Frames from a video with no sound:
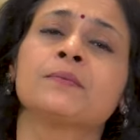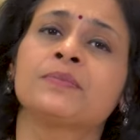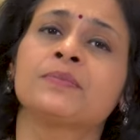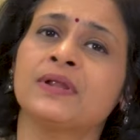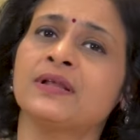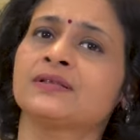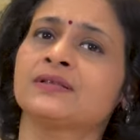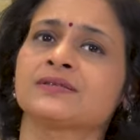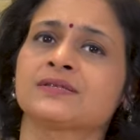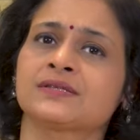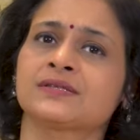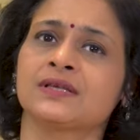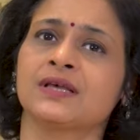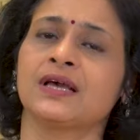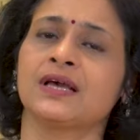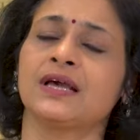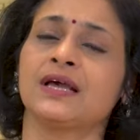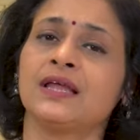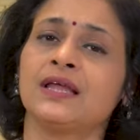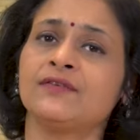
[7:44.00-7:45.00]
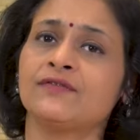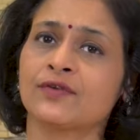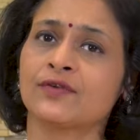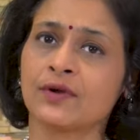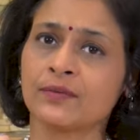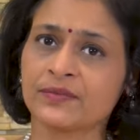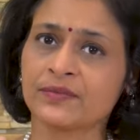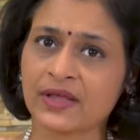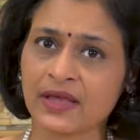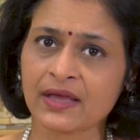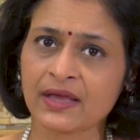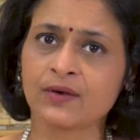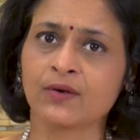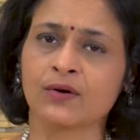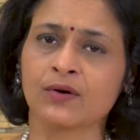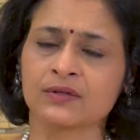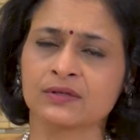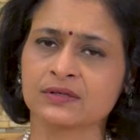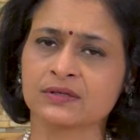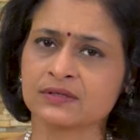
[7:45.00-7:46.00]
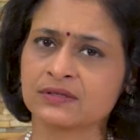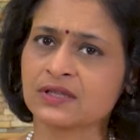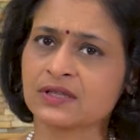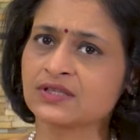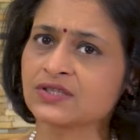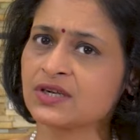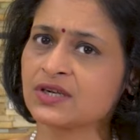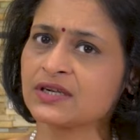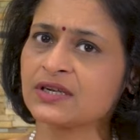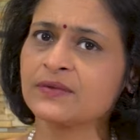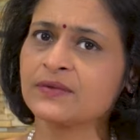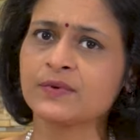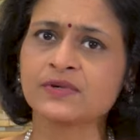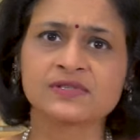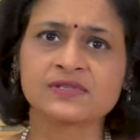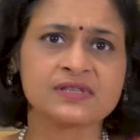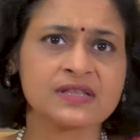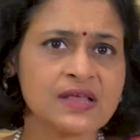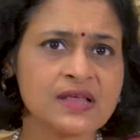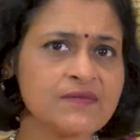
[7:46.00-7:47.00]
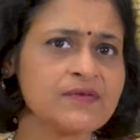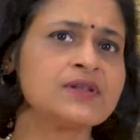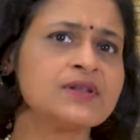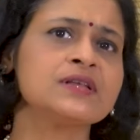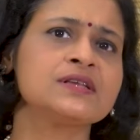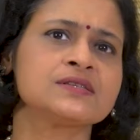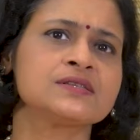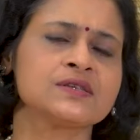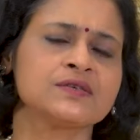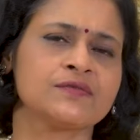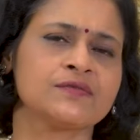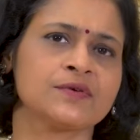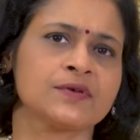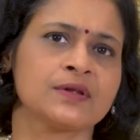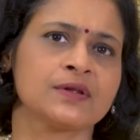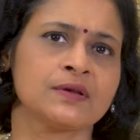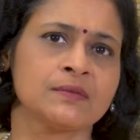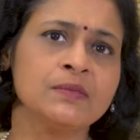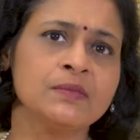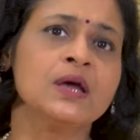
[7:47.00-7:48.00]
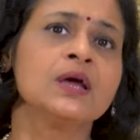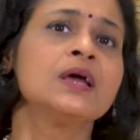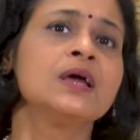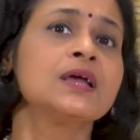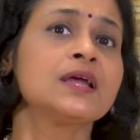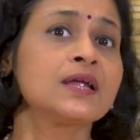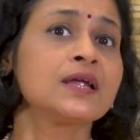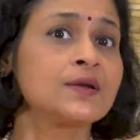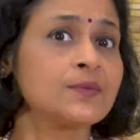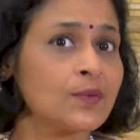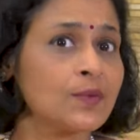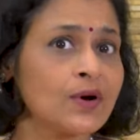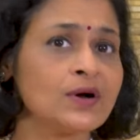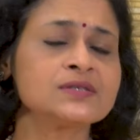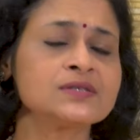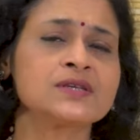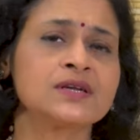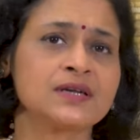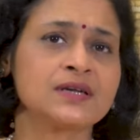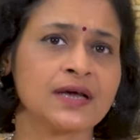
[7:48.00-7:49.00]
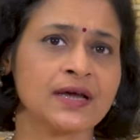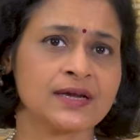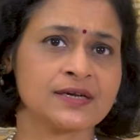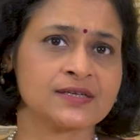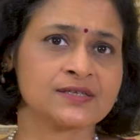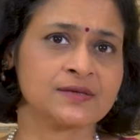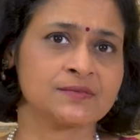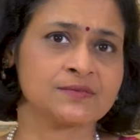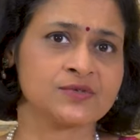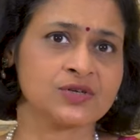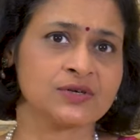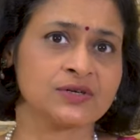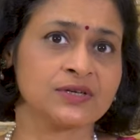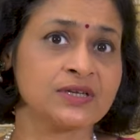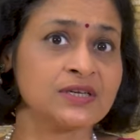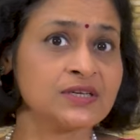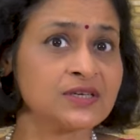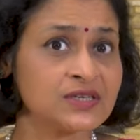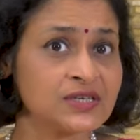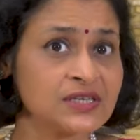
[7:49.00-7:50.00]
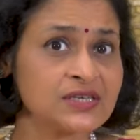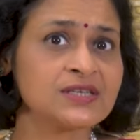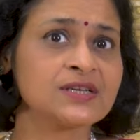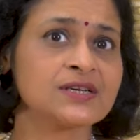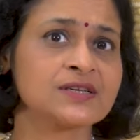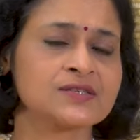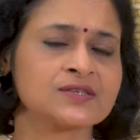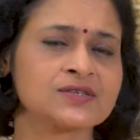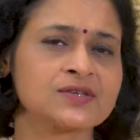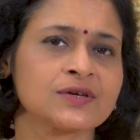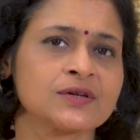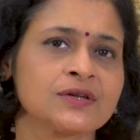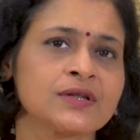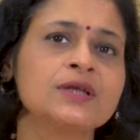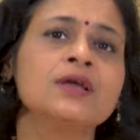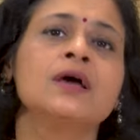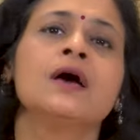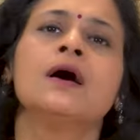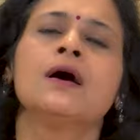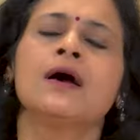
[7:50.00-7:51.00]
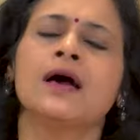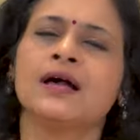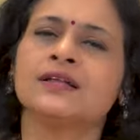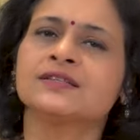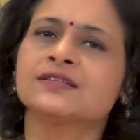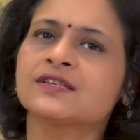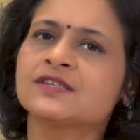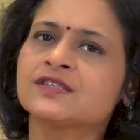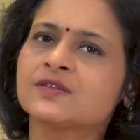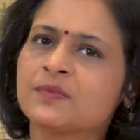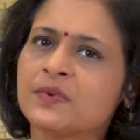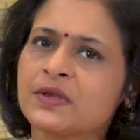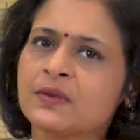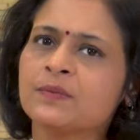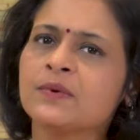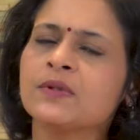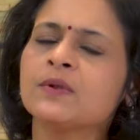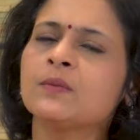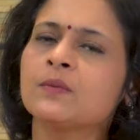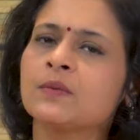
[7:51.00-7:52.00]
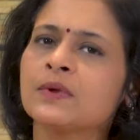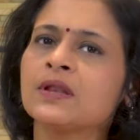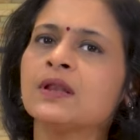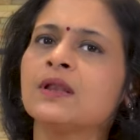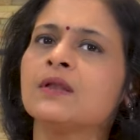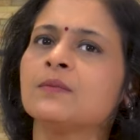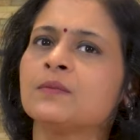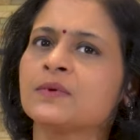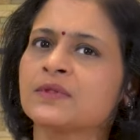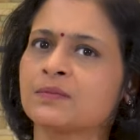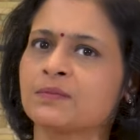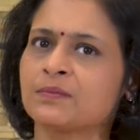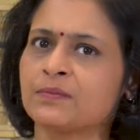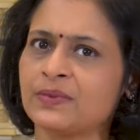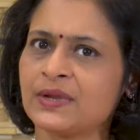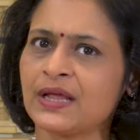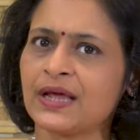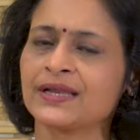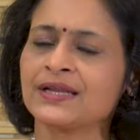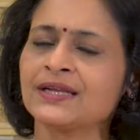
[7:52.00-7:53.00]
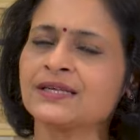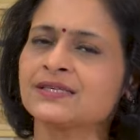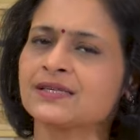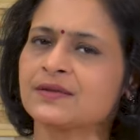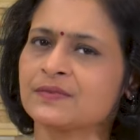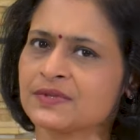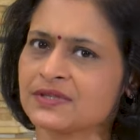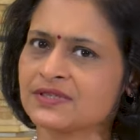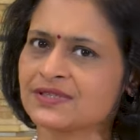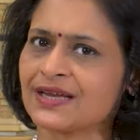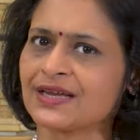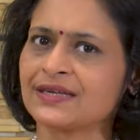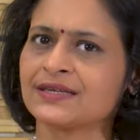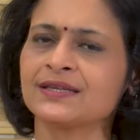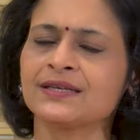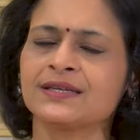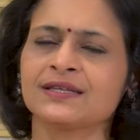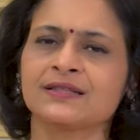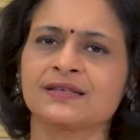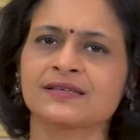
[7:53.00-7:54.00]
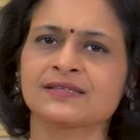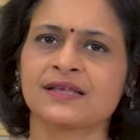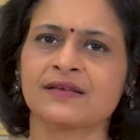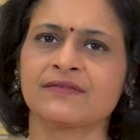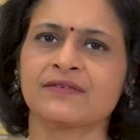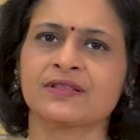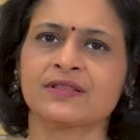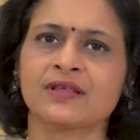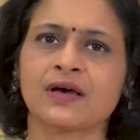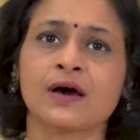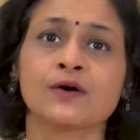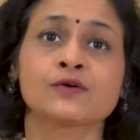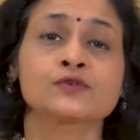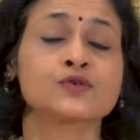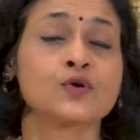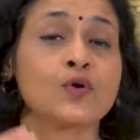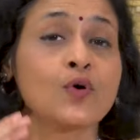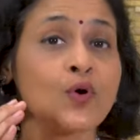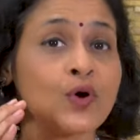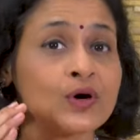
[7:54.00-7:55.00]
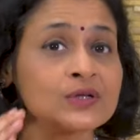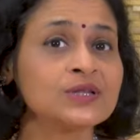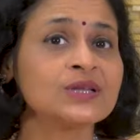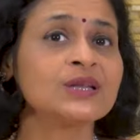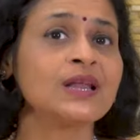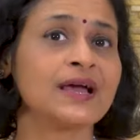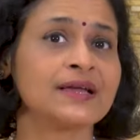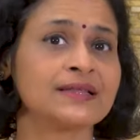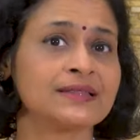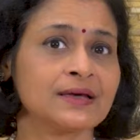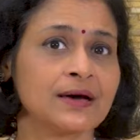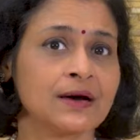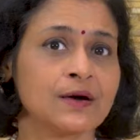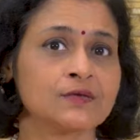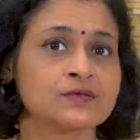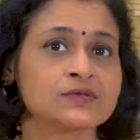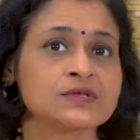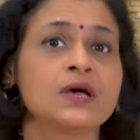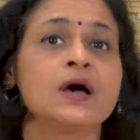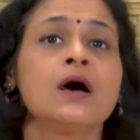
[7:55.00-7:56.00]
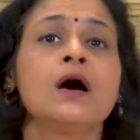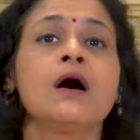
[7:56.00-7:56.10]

prince and from there on the journey was never easy for him. It was a tiresome journey, tedious journey and such people will with planet with Saturn in the 7th house or the ninth house